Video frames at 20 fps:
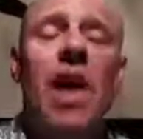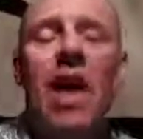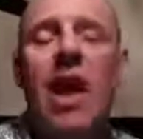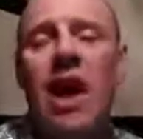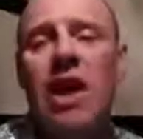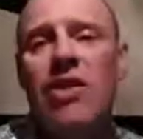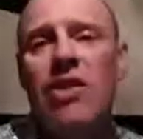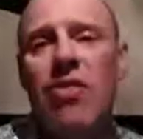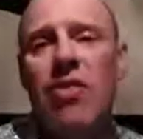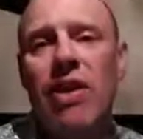
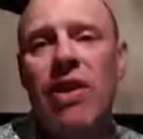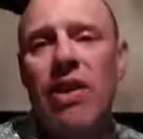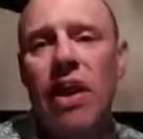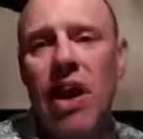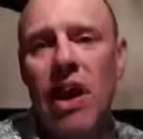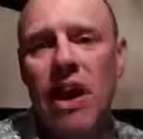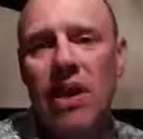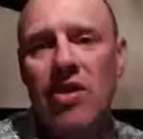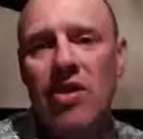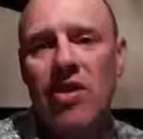As I read the
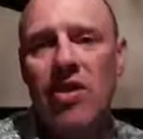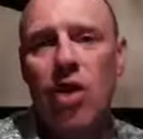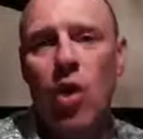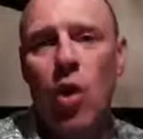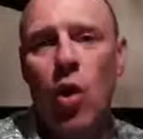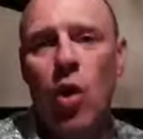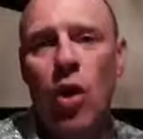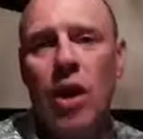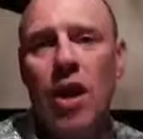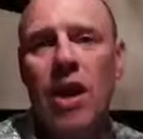lines
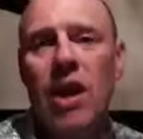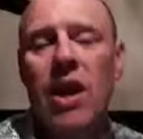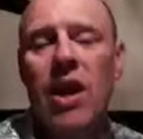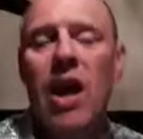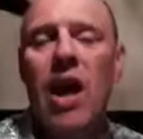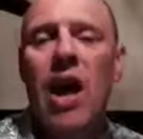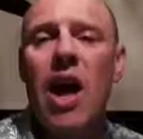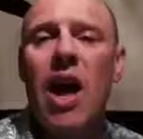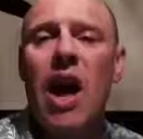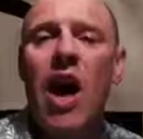slowly,
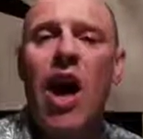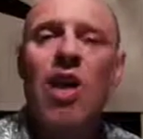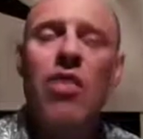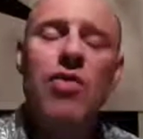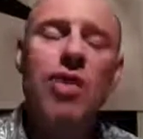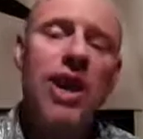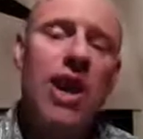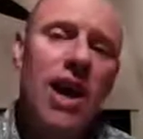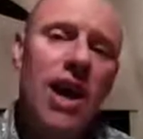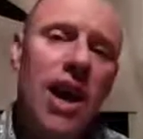I
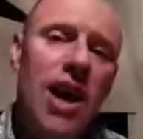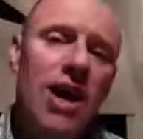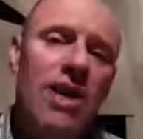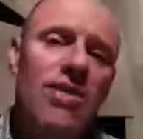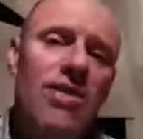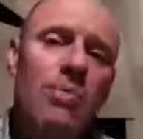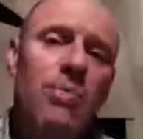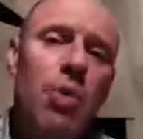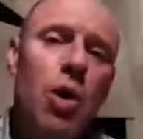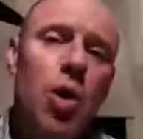realised
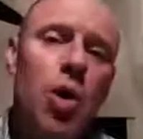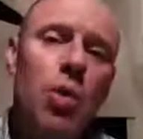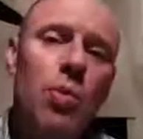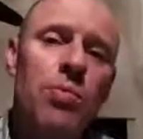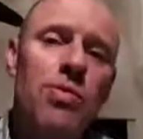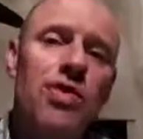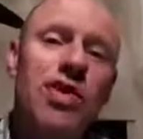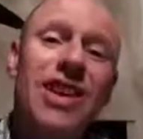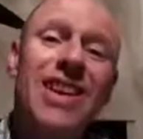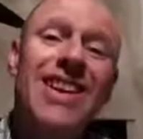the
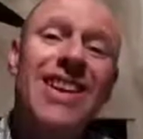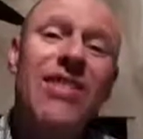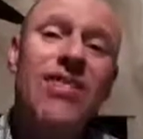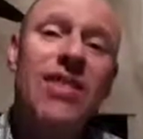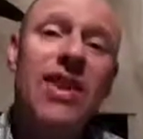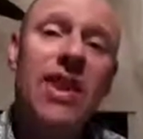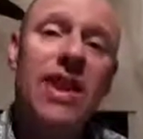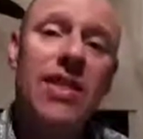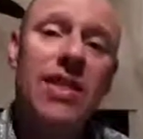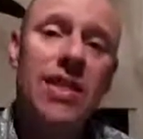poem's
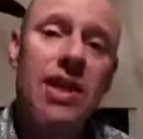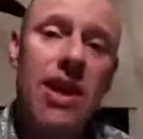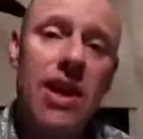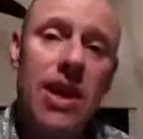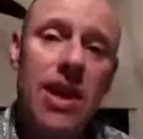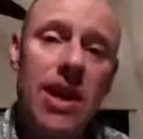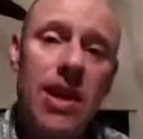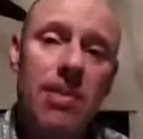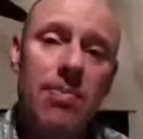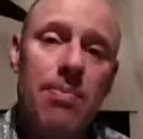significant
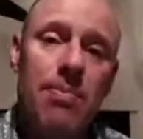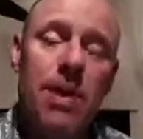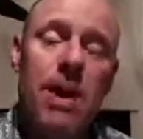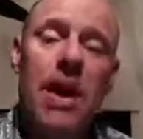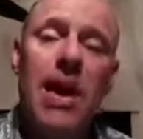theme